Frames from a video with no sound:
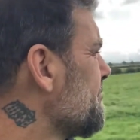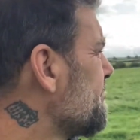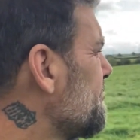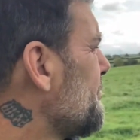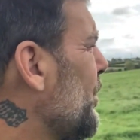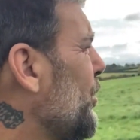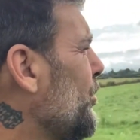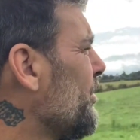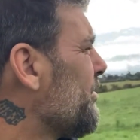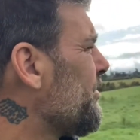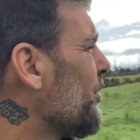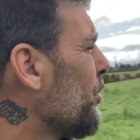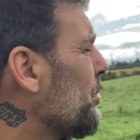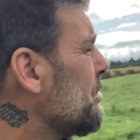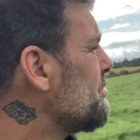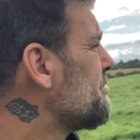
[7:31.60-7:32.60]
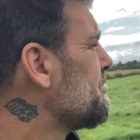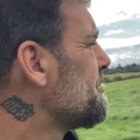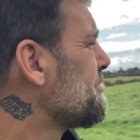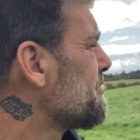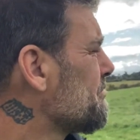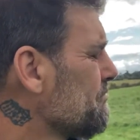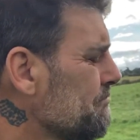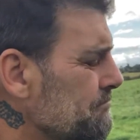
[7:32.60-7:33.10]
Beautiful.
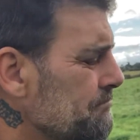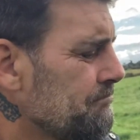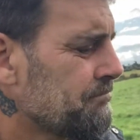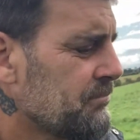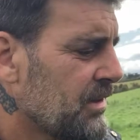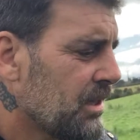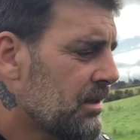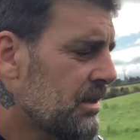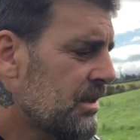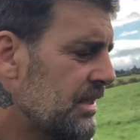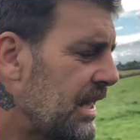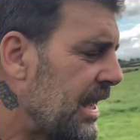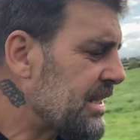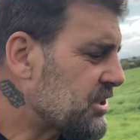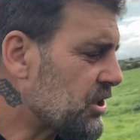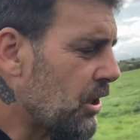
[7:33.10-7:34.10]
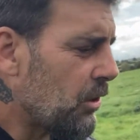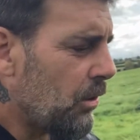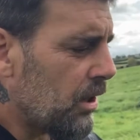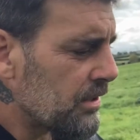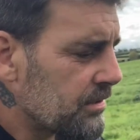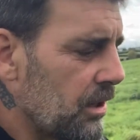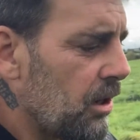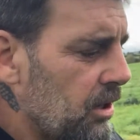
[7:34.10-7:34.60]
Yeah, so
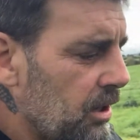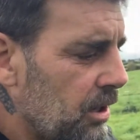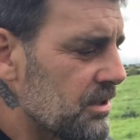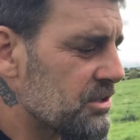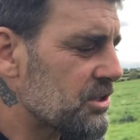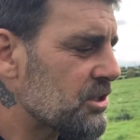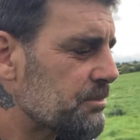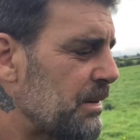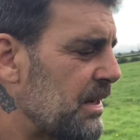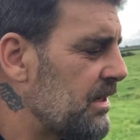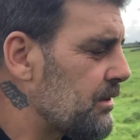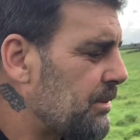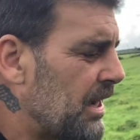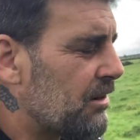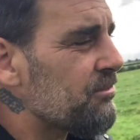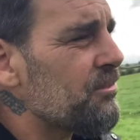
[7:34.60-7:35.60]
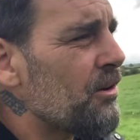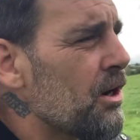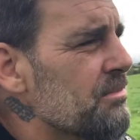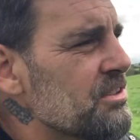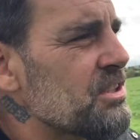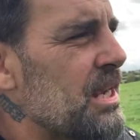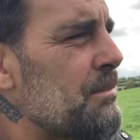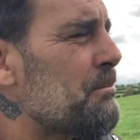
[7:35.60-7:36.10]
I like to spend about 5 or
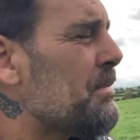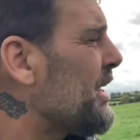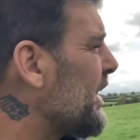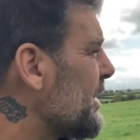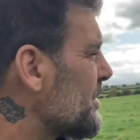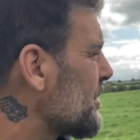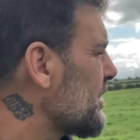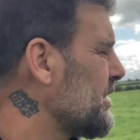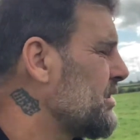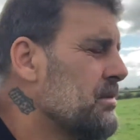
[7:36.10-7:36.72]
10 minutes